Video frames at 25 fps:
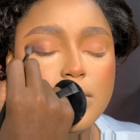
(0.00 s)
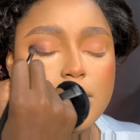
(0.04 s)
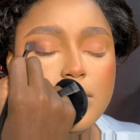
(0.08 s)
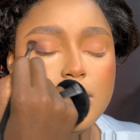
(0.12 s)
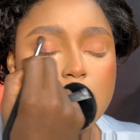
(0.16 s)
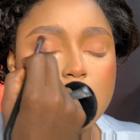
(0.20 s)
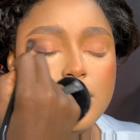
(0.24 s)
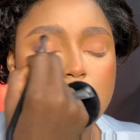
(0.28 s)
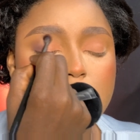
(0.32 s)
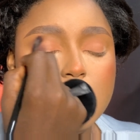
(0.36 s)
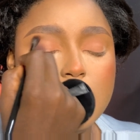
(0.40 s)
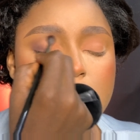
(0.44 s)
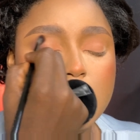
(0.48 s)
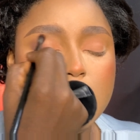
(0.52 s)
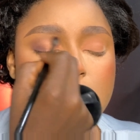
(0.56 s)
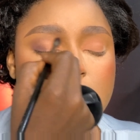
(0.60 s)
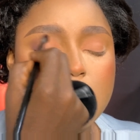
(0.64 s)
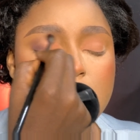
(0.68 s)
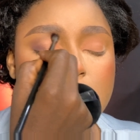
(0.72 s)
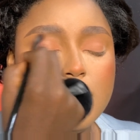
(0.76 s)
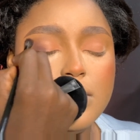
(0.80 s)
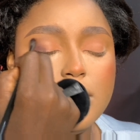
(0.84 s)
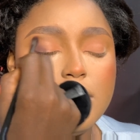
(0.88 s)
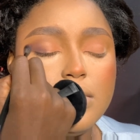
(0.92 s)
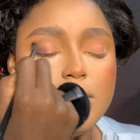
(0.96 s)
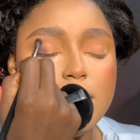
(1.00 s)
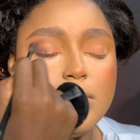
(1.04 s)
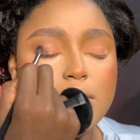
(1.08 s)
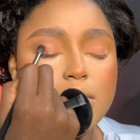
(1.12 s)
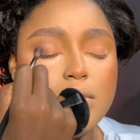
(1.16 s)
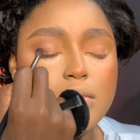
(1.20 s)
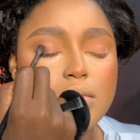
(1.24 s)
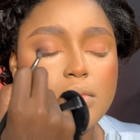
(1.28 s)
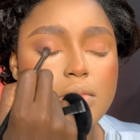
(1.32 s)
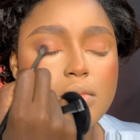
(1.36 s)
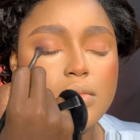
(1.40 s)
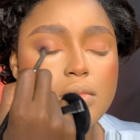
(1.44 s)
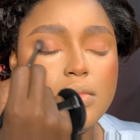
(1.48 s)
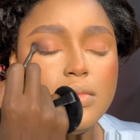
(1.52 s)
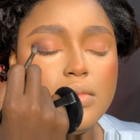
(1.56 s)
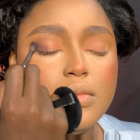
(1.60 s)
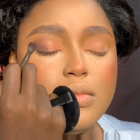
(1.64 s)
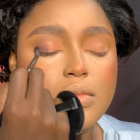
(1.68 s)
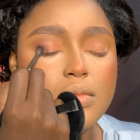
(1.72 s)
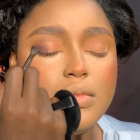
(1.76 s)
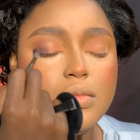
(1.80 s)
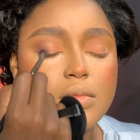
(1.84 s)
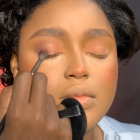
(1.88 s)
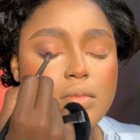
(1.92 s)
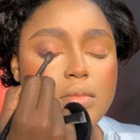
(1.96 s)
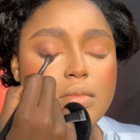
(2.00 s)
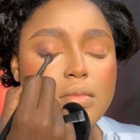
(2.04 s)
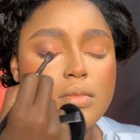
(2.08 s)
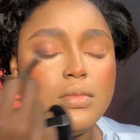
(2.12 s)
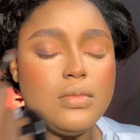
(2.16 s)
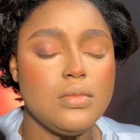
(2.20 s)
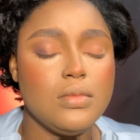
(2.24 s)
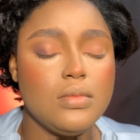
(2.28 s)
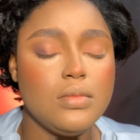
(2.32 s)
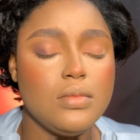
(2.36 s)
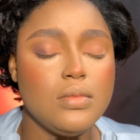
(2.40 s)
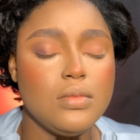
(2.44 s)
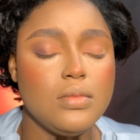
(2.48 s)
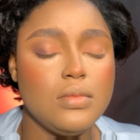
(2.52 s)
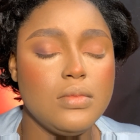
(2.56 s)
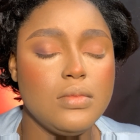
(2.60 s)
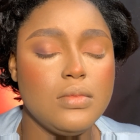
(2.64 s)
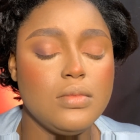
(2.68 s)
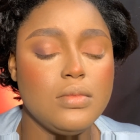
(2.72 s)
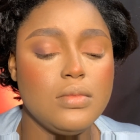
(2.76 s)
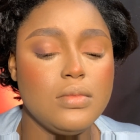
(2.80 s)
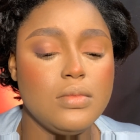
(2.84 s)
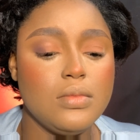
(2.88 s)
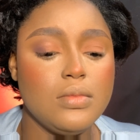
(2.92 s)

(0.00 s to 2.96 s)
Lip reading: her outer corner of her lid.